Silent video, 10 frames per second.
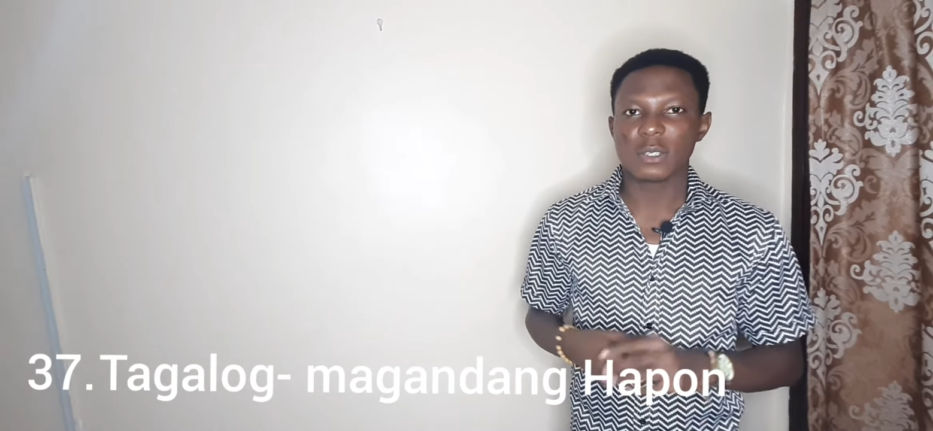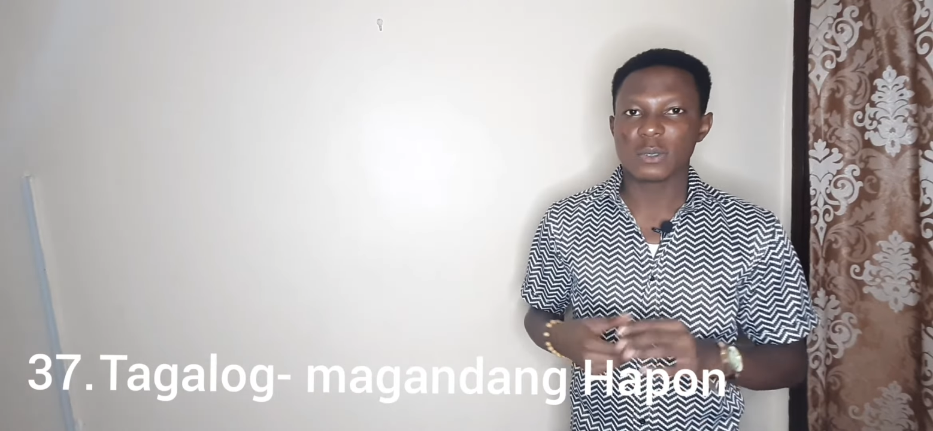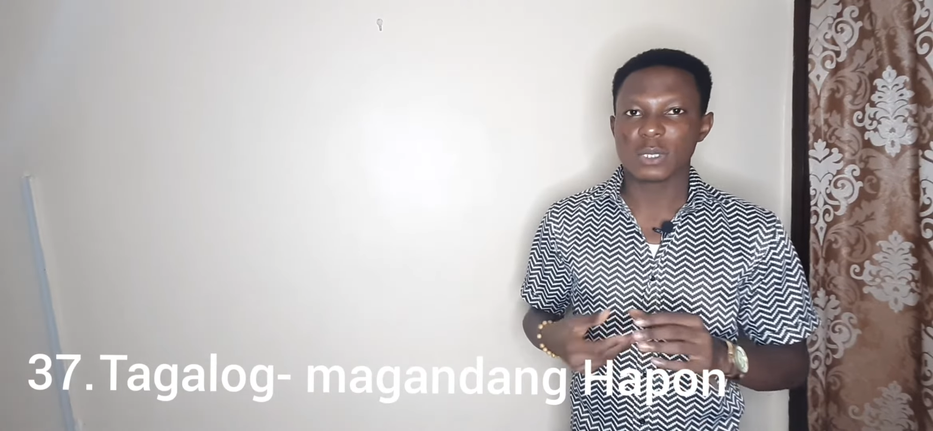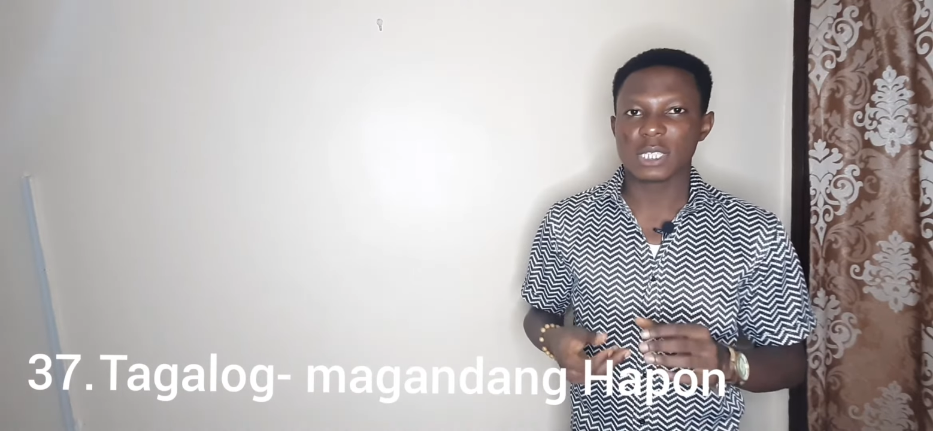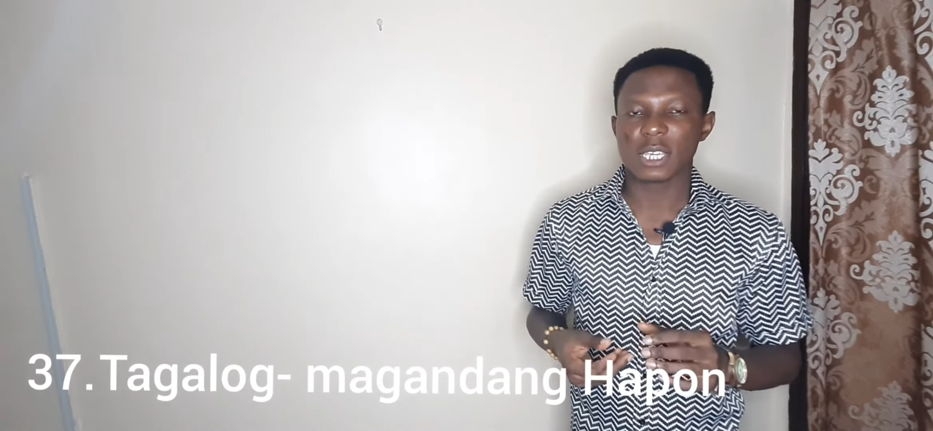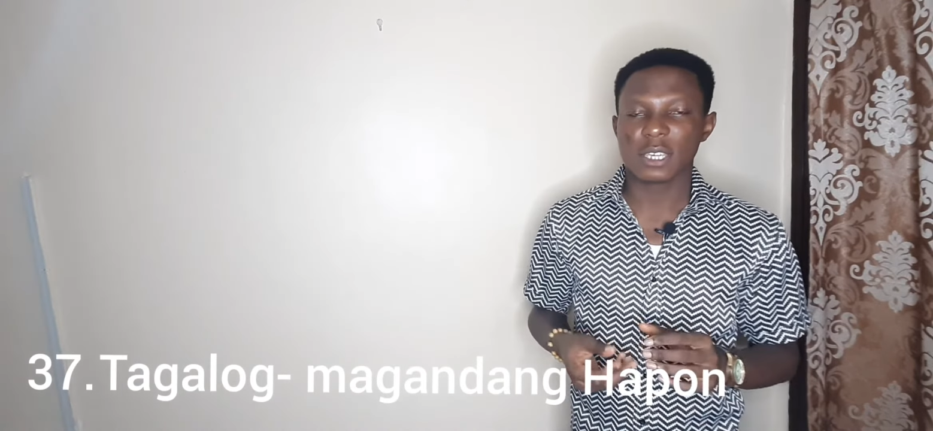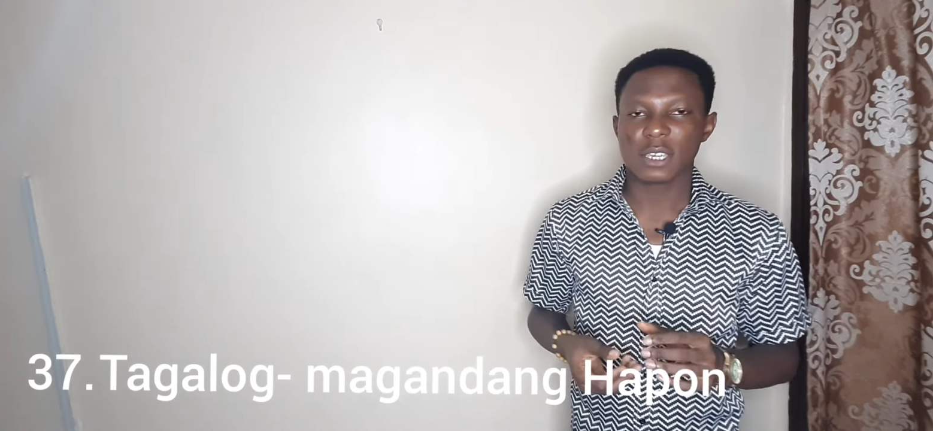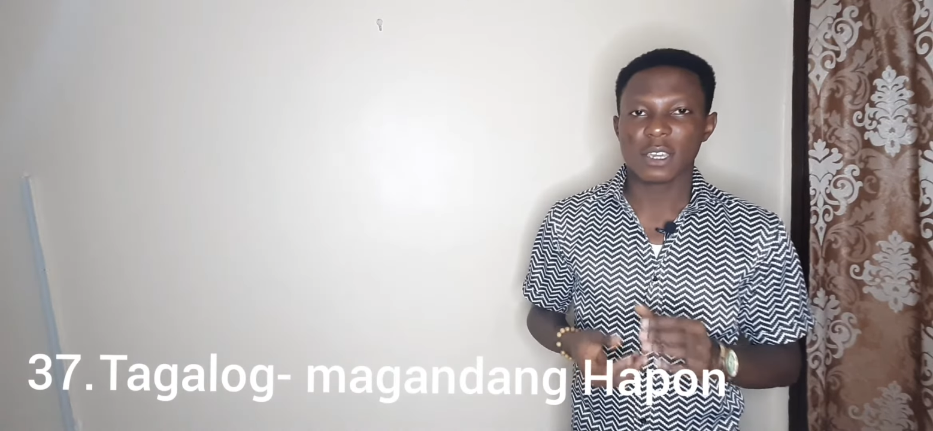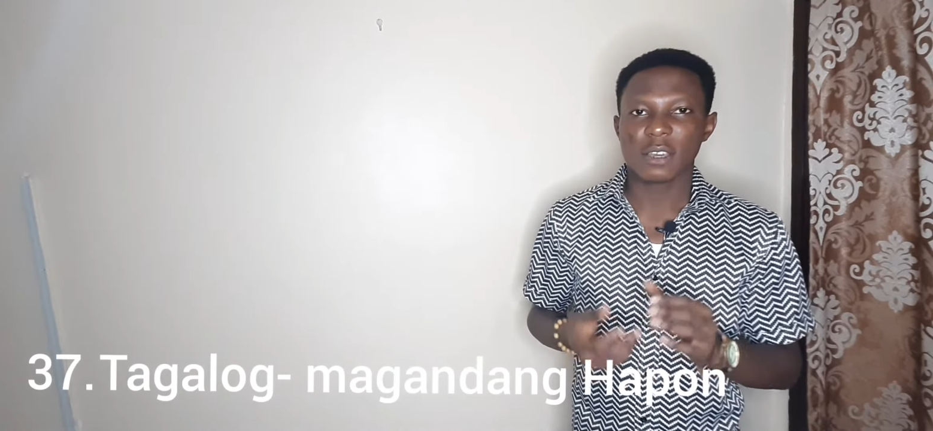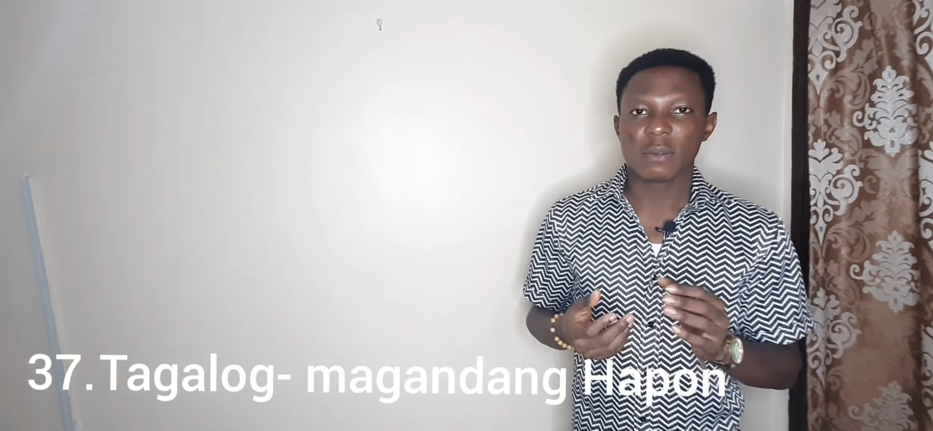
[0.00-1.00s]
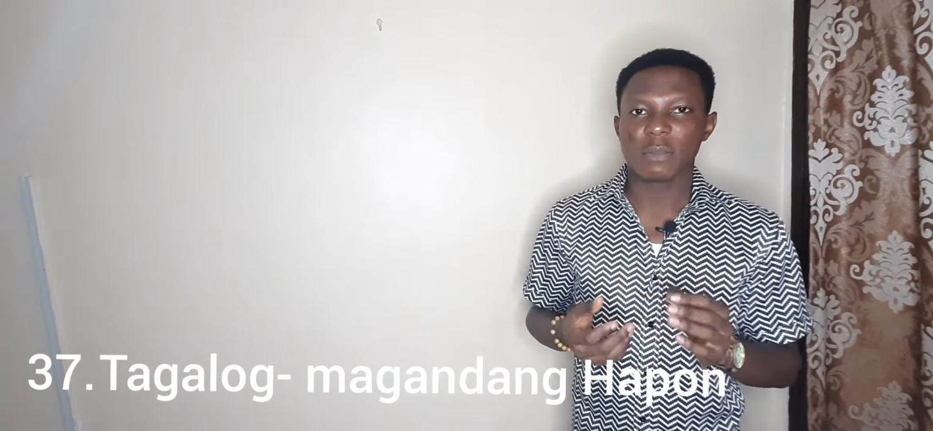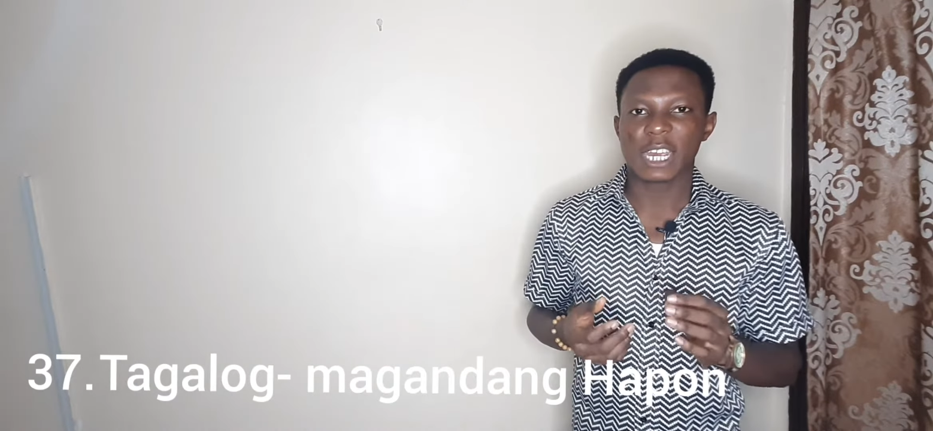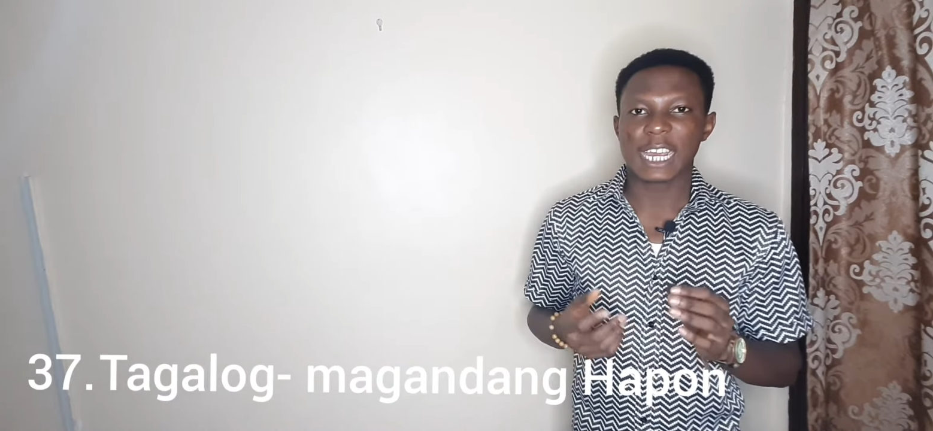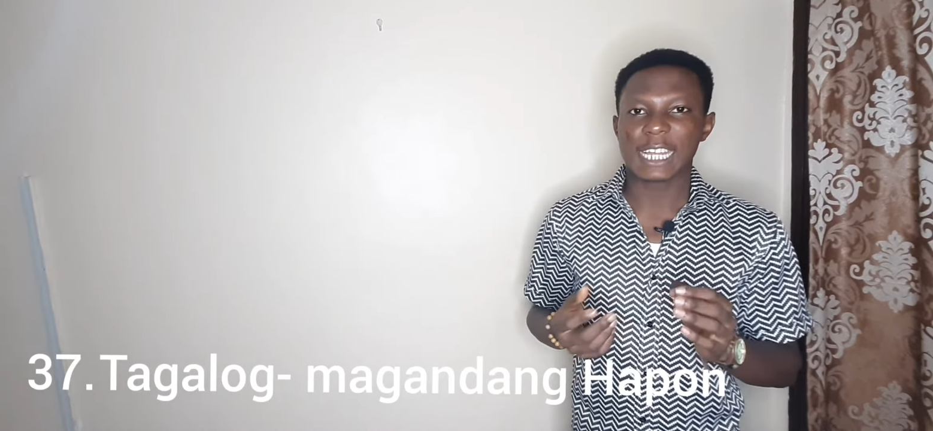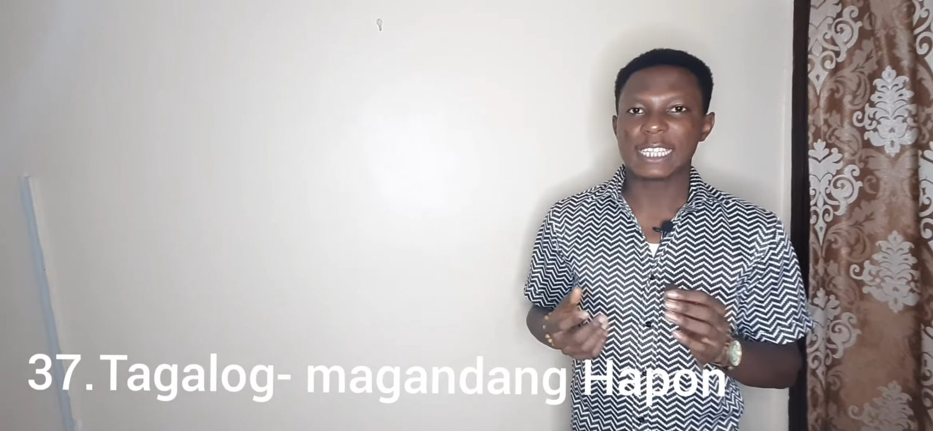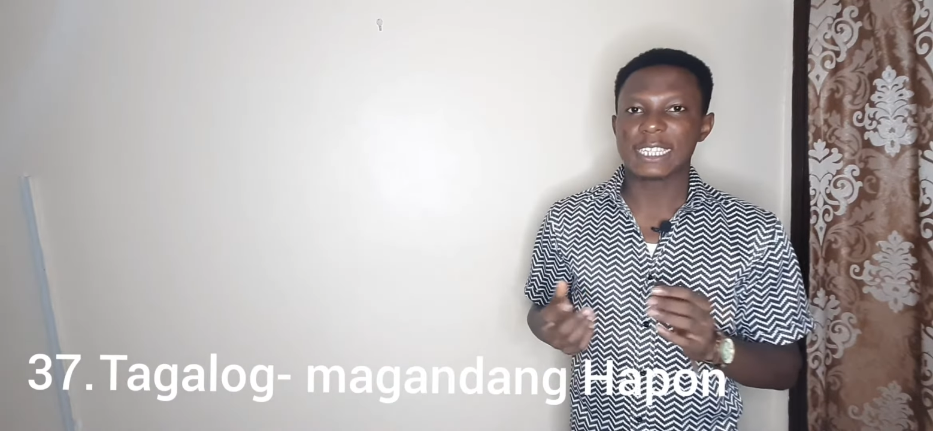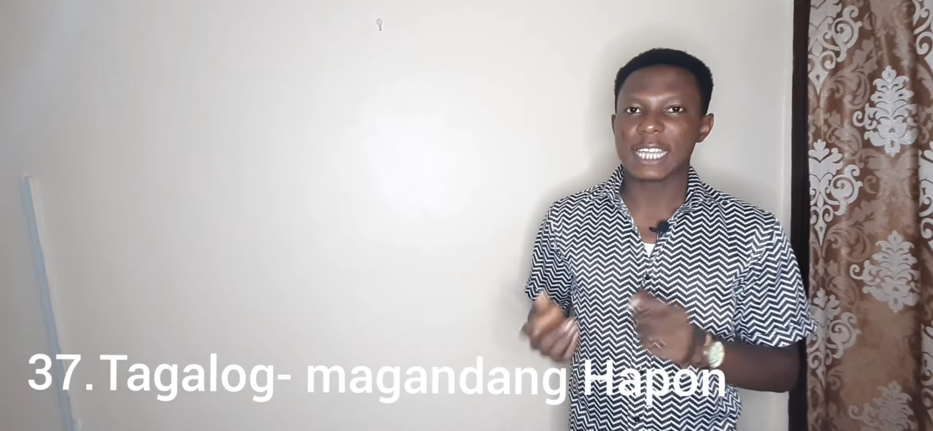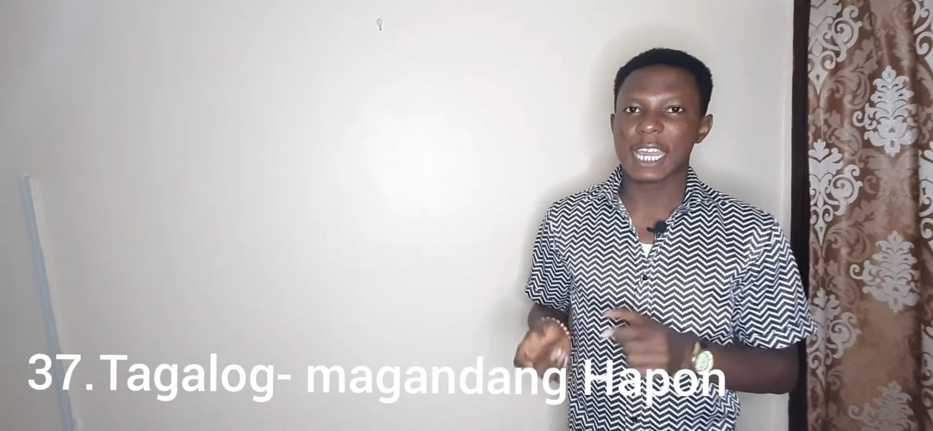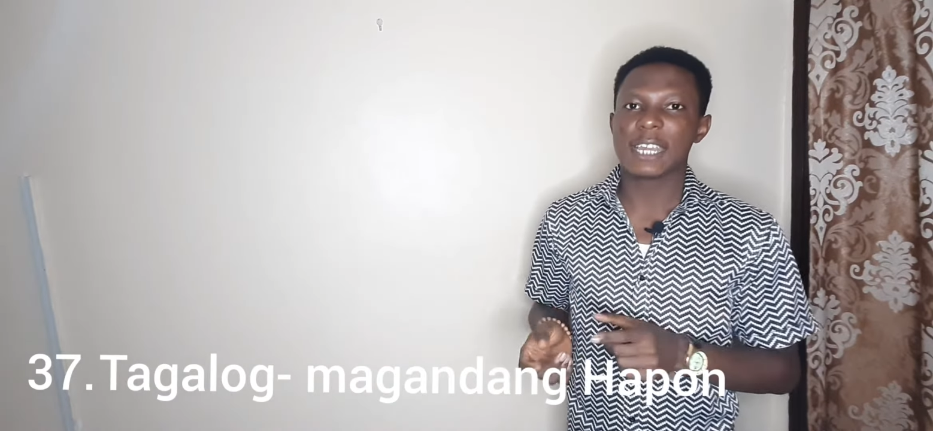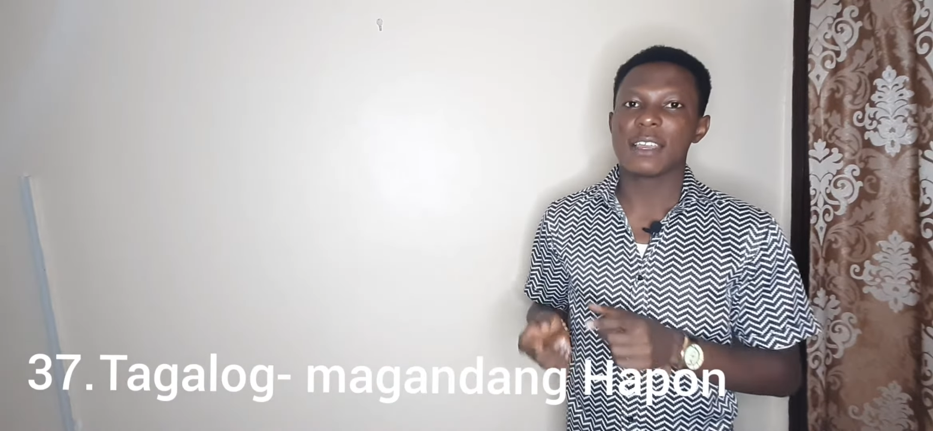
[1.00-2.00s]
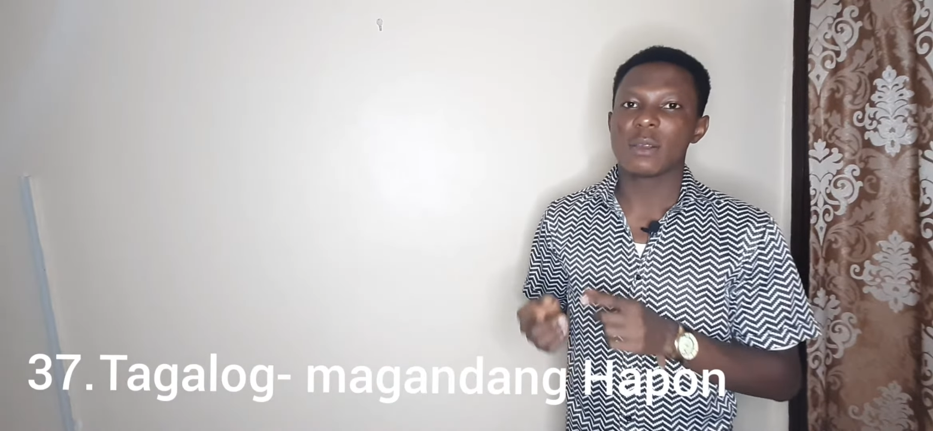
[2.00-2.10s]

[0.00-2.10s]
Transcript: you say Magandang